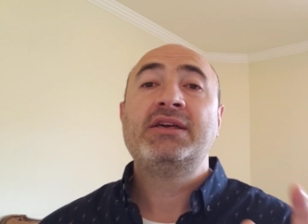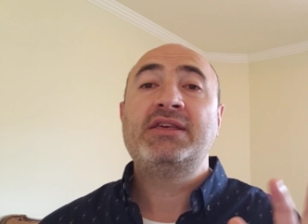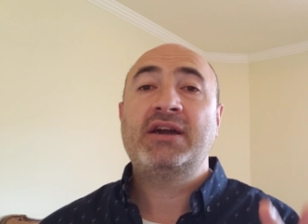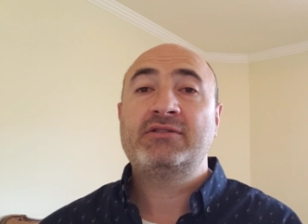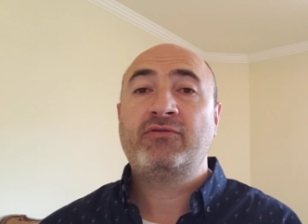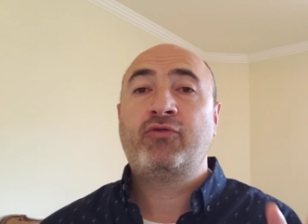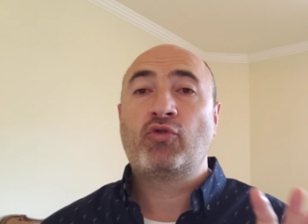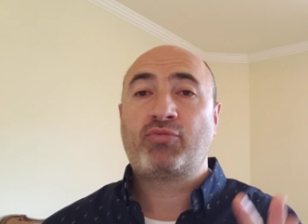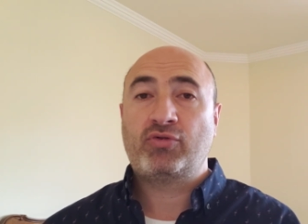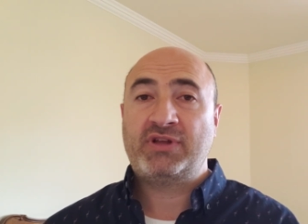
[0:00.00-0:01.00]
yet for
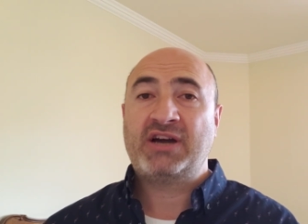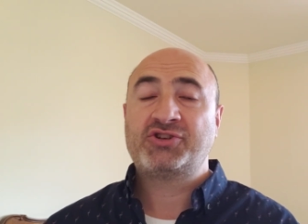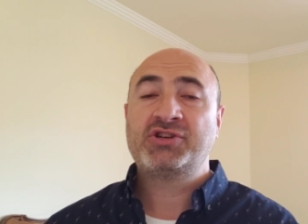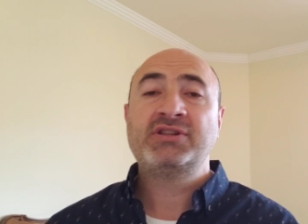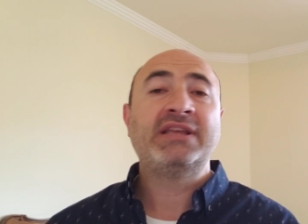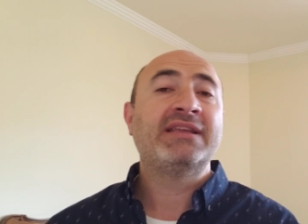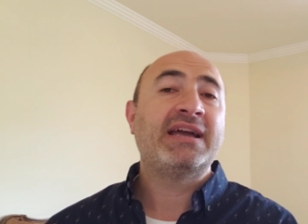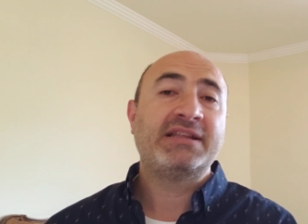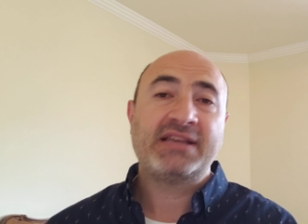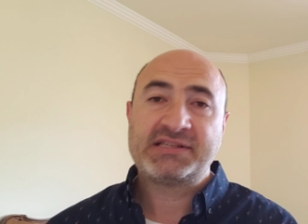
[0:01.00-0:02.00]
production in
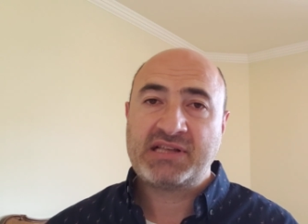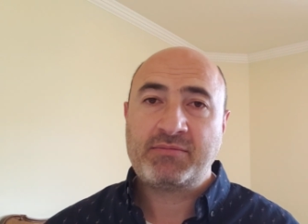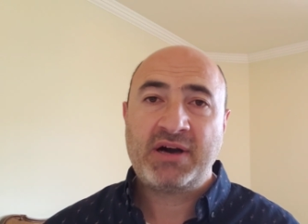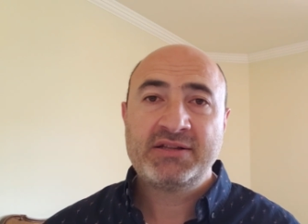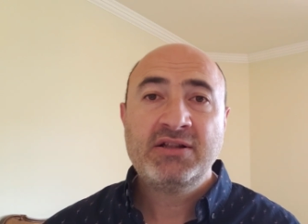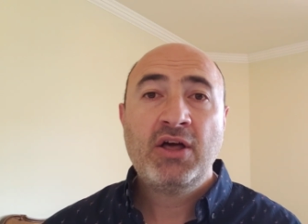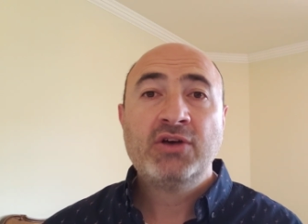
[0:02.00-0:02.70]
any Tesla model.